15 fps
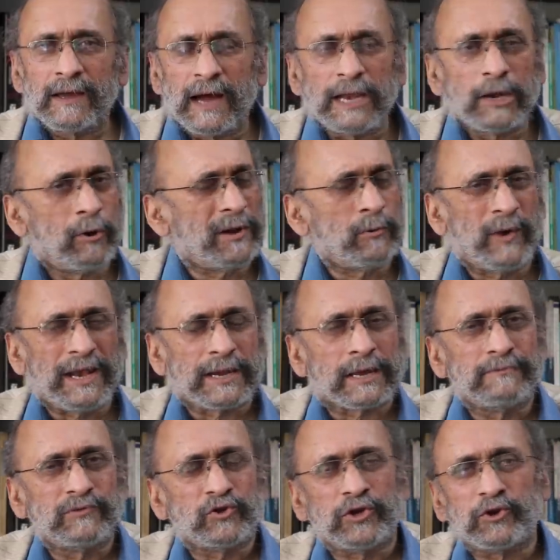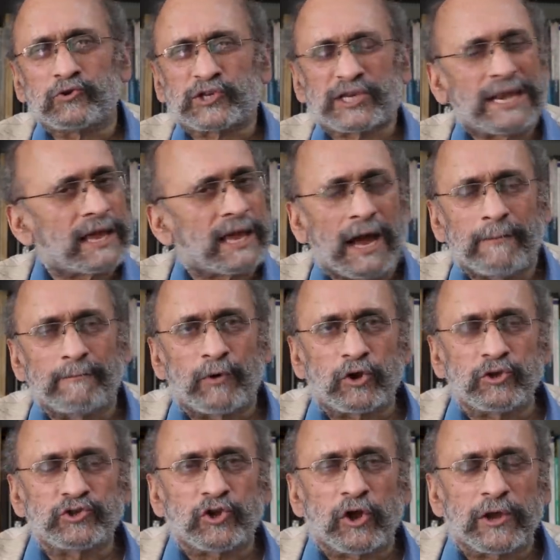Hello and welcome to NewsClick. I'm
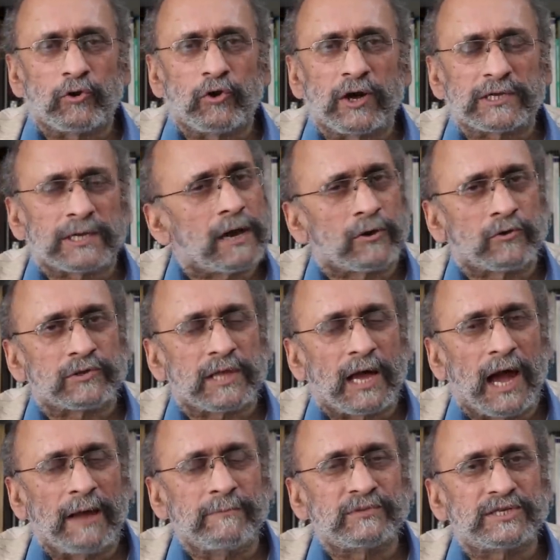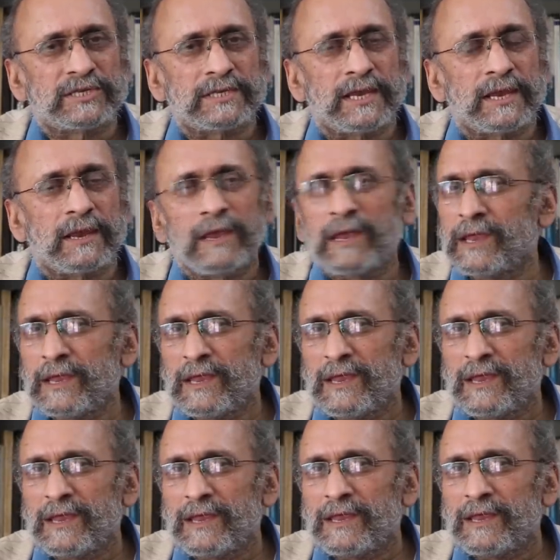Paranjoy Guha Thakurta. I'm sitting
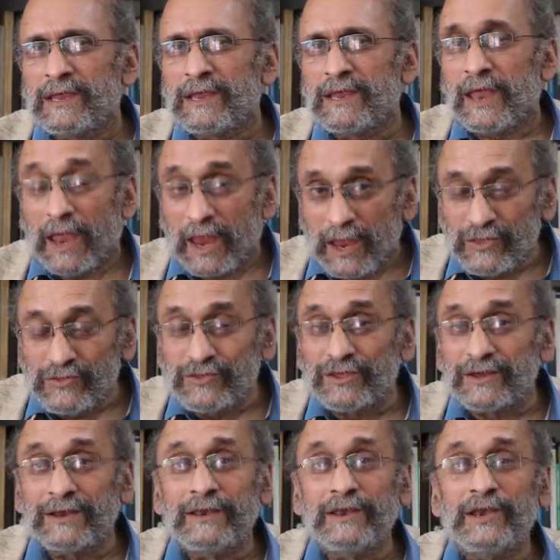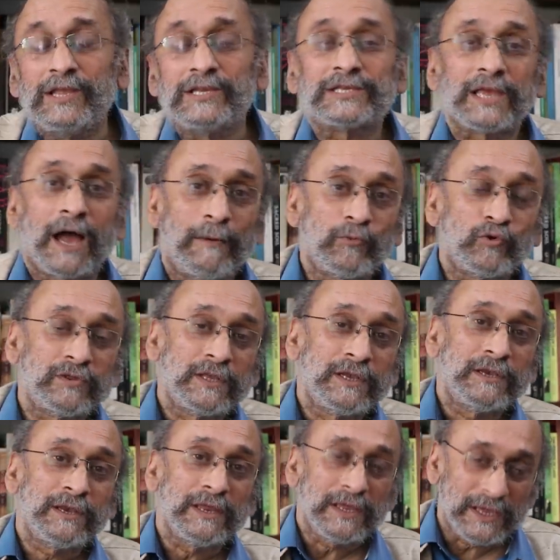in the
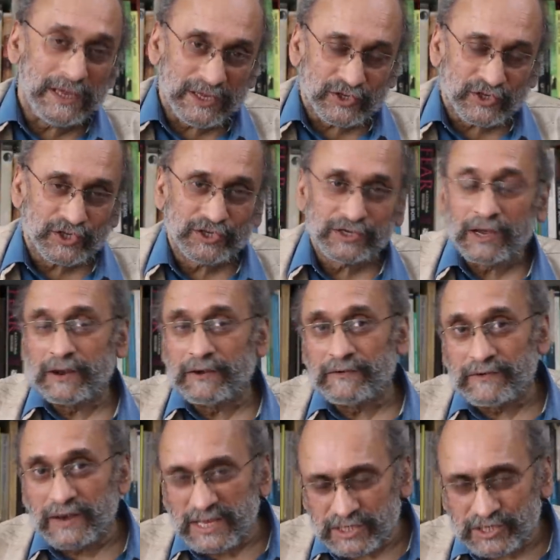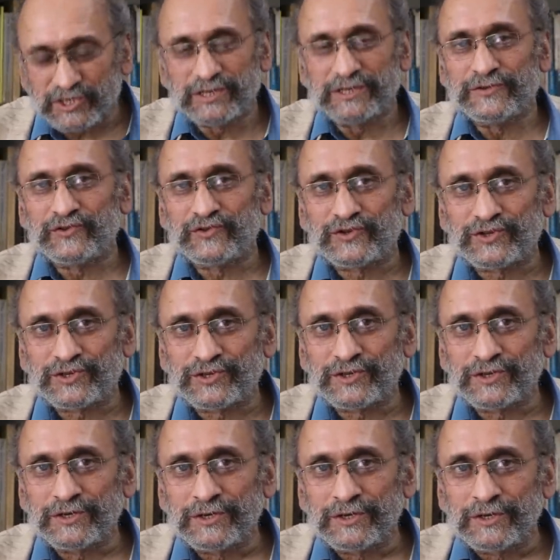Nizamuddin East residence
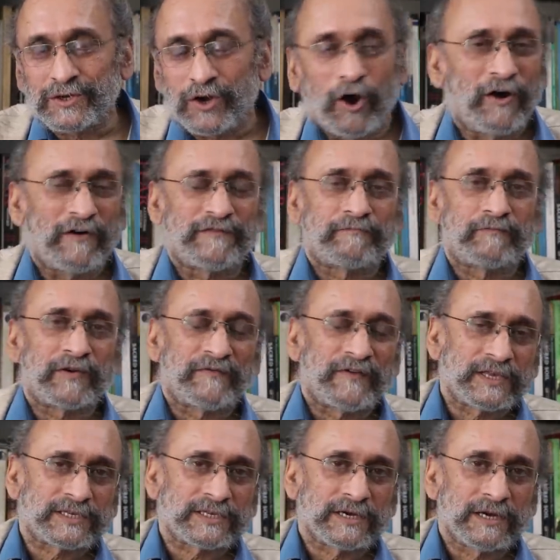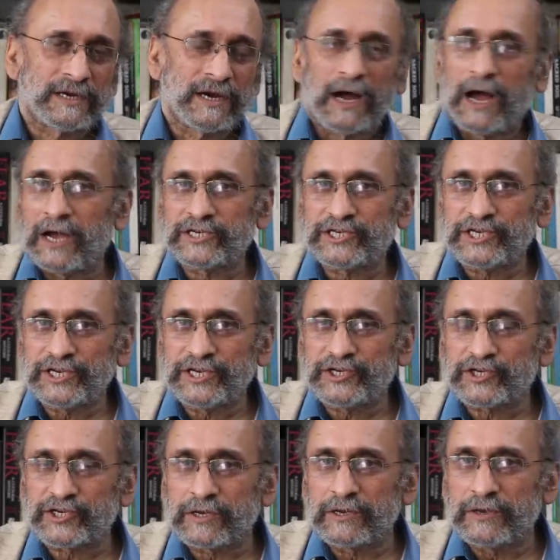of Professor Ashis
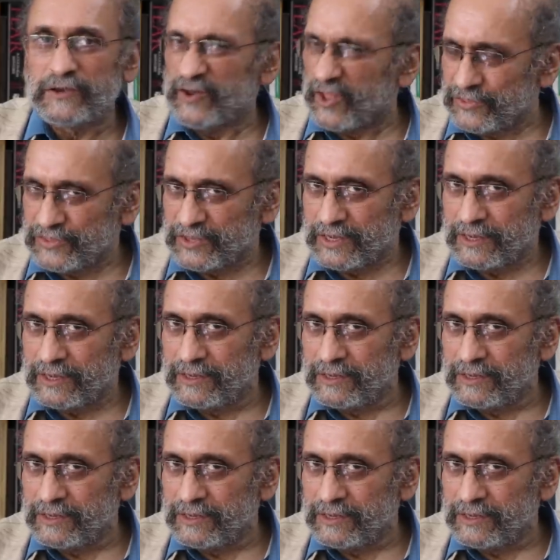Nandy.